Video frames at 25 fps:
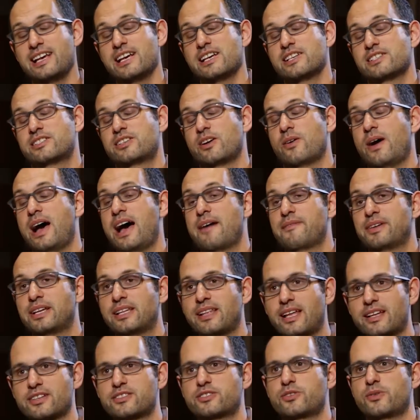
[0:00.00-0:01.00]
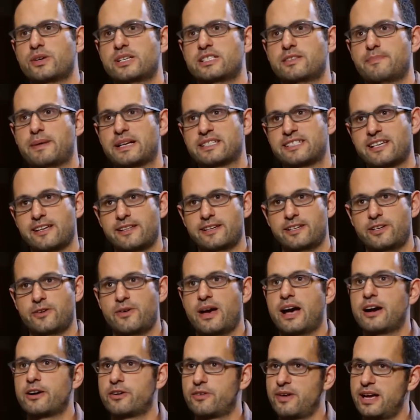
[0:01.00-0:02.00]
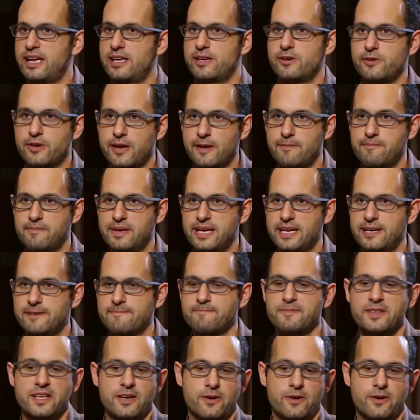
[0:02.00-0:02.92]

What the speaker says: So having a lot of stories about telling you how great you can be,